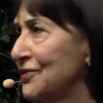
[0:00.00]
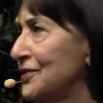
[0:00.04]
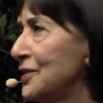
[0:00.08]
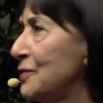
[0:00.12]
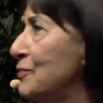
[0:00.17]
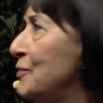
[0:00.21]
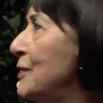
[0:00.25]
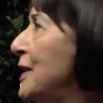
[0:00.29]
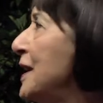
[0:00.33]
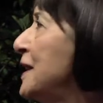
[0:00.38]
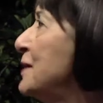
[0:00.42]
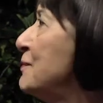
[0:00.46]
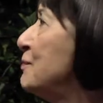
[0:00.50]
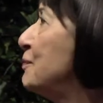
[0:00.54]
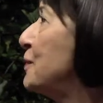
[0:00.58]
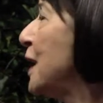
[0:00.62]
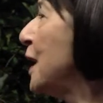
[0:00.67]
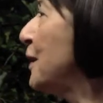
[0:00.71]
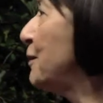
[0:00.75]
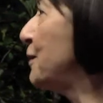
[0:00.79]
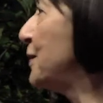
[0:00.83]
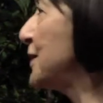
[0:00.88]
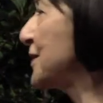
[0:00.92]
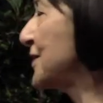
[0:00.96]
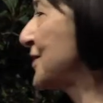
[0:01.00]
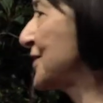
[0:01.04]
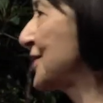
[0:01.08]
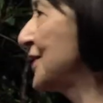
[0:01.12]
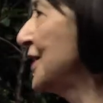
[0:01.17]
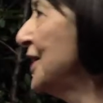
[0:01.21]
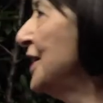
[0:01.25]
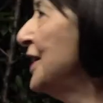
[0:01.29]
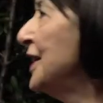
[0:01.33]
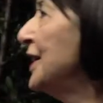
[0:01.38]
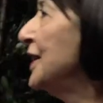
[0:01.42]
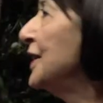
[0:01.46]
The main purpose
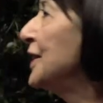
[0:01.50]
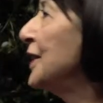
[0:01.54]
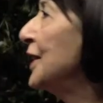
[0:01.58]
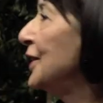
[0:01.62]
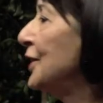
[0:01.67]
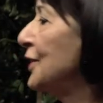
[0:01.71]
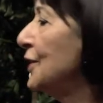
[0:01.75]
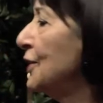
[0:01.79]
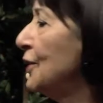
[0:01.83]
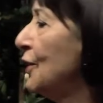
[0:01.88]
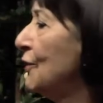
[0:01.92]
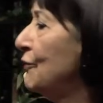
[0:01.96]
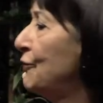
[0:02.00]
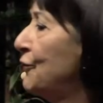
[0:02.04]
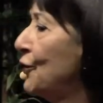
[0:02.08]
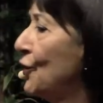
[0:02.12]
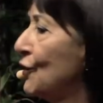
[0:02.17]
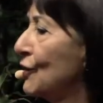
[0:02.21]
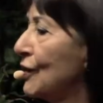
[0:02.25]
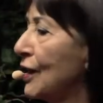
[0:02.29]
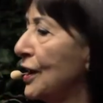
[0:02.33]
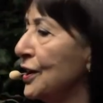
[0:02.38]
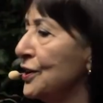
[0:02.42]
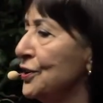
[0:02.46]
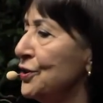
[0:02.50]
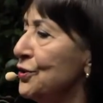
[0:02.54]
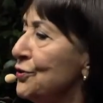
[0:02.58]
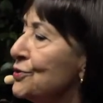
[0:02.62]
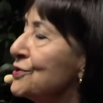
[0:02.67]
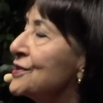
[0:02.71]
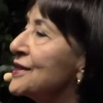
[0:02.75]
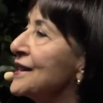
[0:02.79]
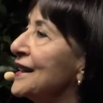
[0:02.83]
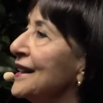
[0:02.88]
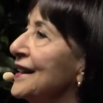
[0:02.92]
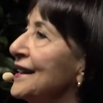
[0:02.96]
for our
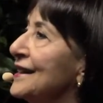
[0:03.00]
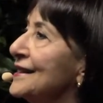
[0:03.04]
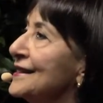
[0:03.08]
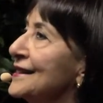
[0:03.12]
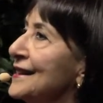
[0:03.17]
using it